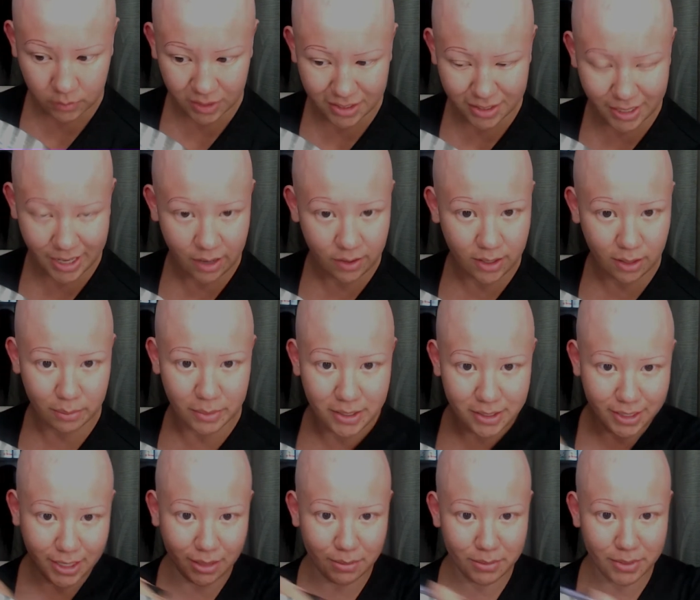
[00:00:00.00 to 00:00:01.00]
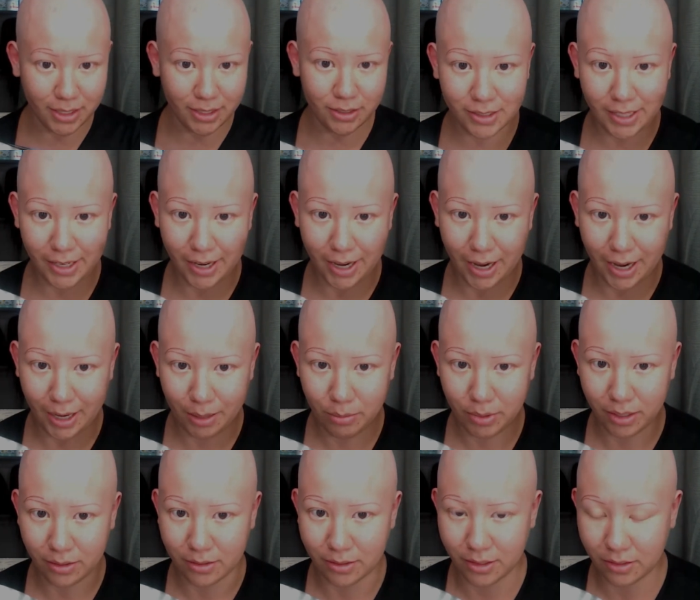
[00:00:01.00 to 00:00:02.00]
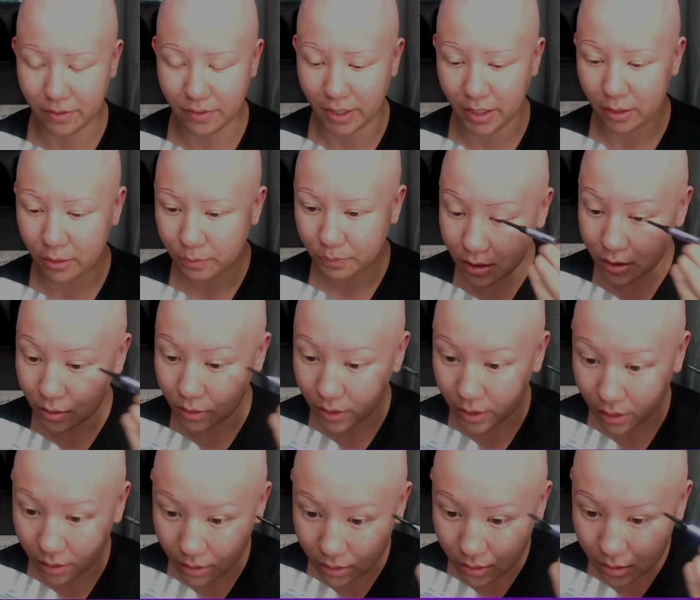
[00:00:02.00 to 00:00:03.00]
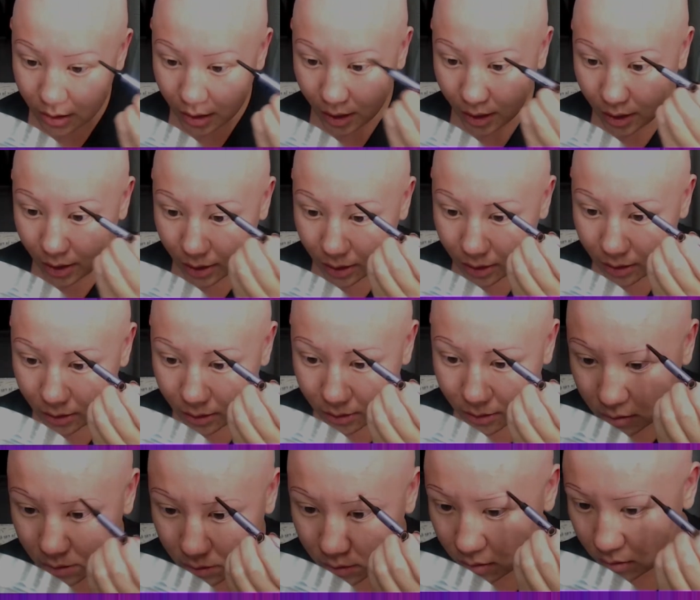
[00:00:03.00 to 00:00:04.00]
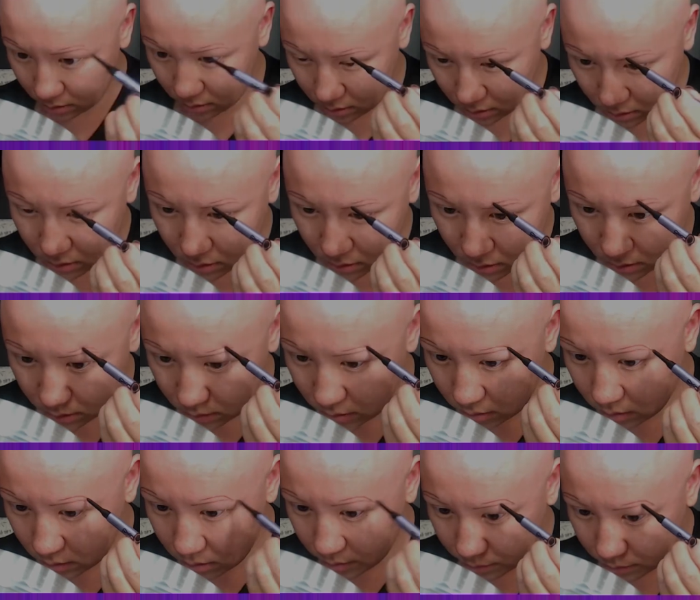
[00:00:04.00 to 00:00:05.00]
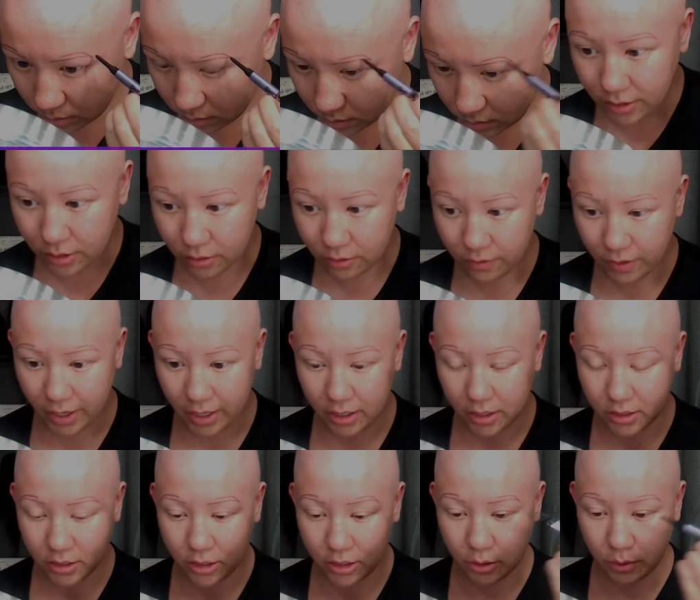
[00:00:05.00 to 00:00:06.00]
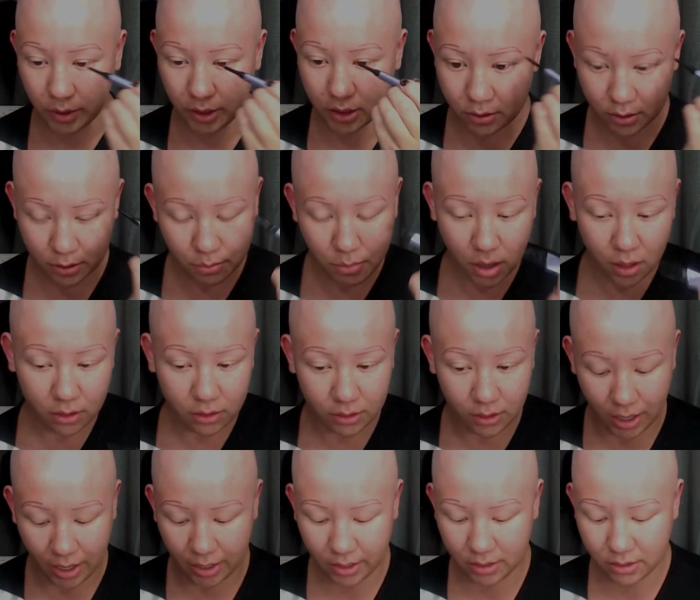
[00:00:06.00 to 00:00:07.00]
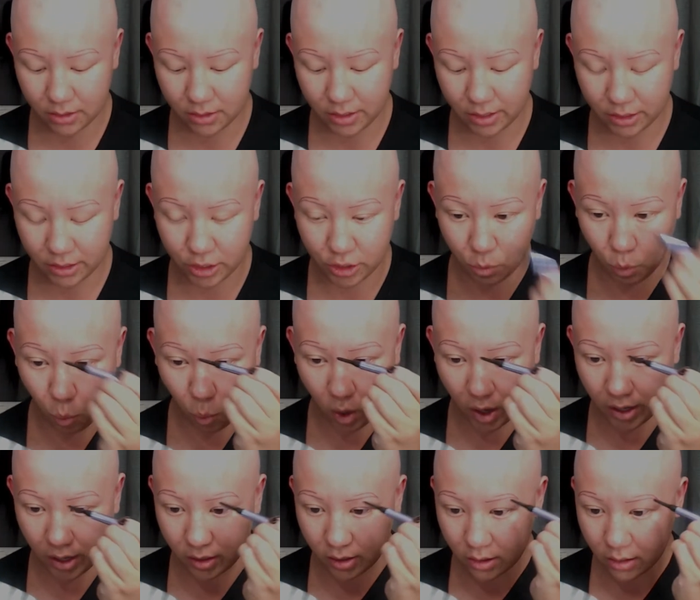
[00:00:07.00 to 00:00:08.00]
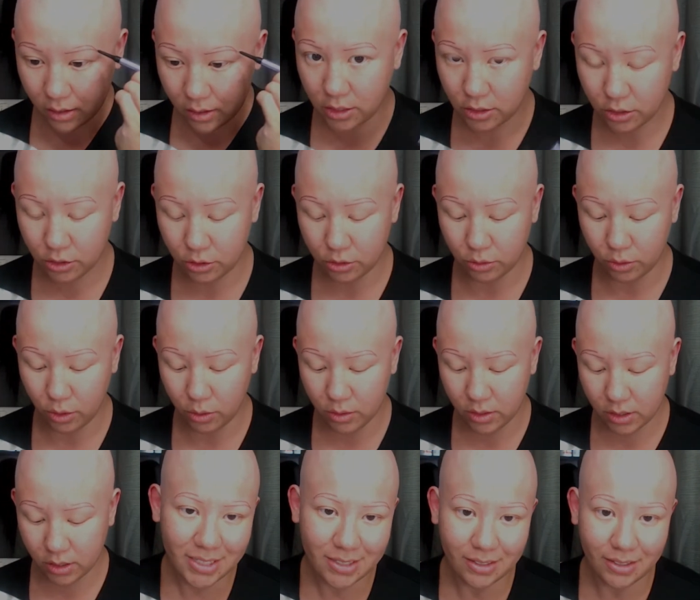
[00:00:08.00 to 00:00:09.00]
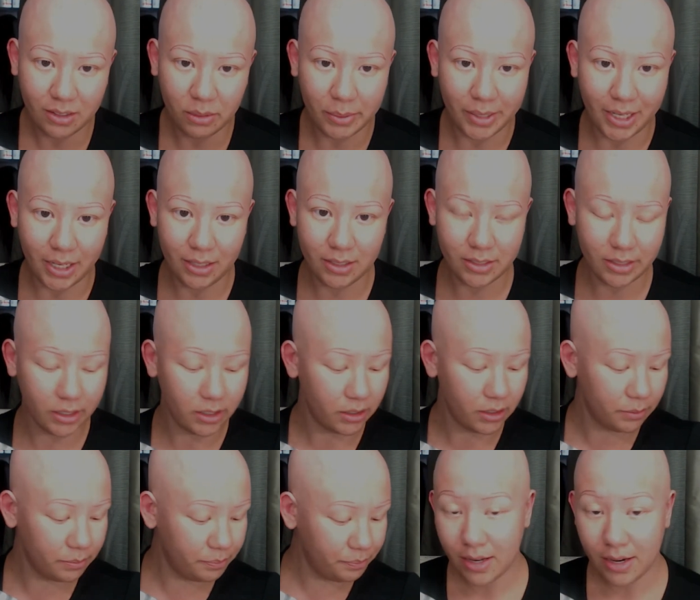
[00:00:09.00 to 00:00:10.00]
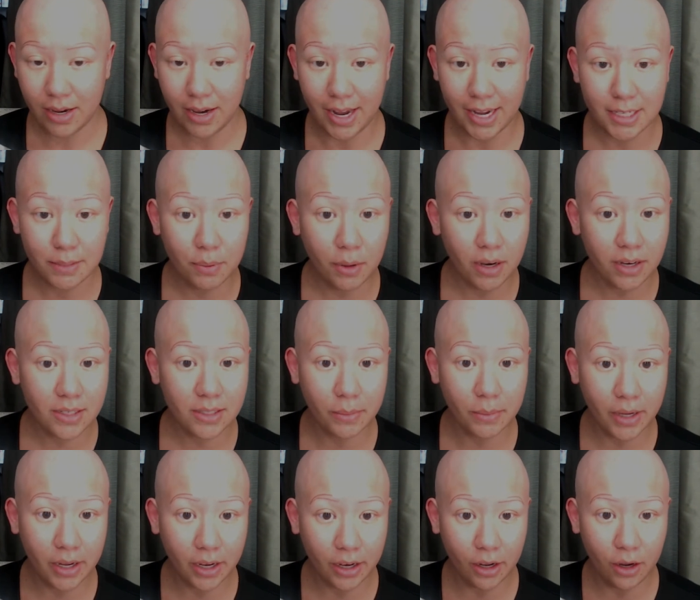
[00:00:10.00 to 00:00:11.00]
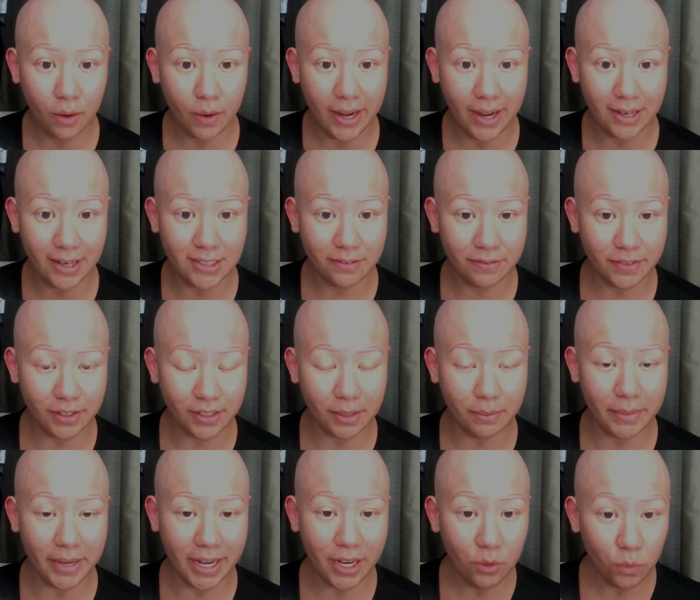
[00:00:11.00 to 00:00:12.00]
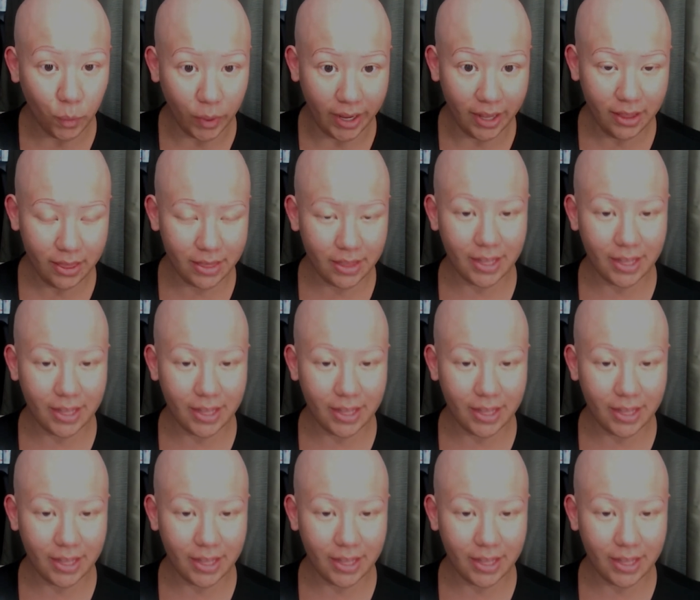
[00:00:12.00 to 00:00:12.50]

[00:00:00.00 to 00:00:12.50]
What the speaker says: Let's count how many times I say eyebrows in this video. Let's do the other side. I also find doing smaller lines than just one big stroke makes it a little bit easier. The next product I'm going to go ahead to fill them in with